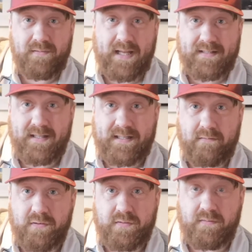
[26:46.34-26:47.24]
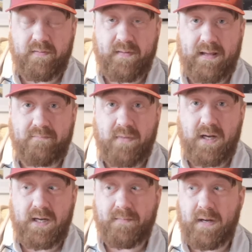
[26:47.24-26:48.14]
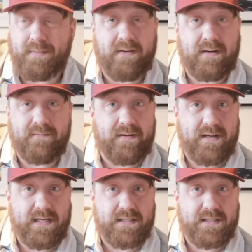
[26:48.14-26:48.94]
that's the territory for them. Apparently very